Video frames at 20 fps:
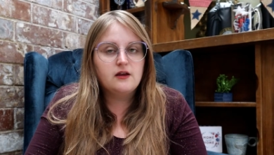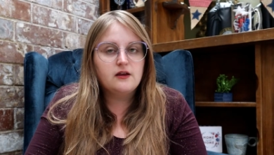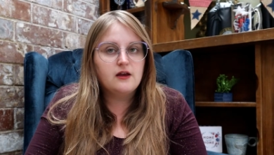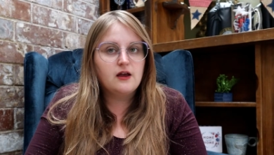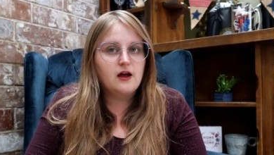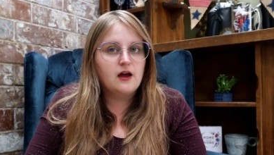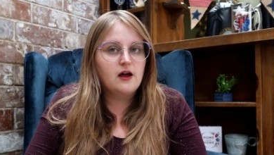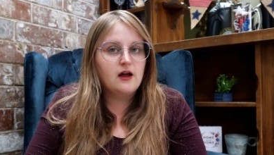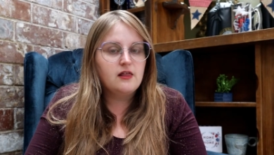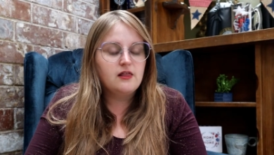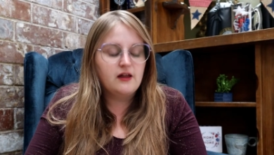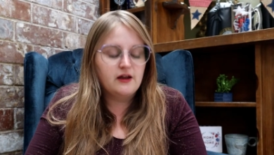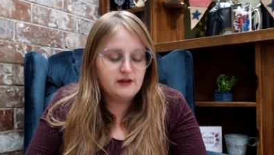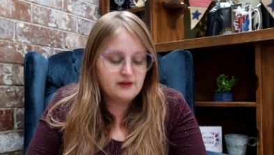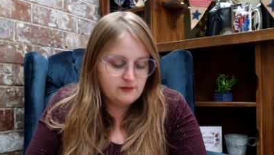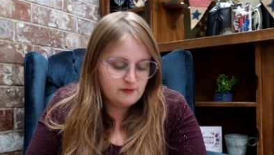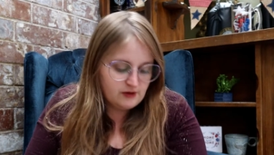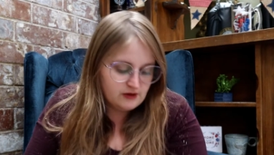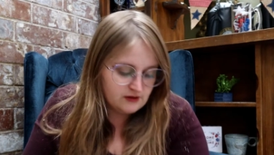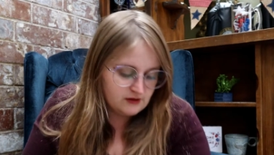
Yeah, I like them a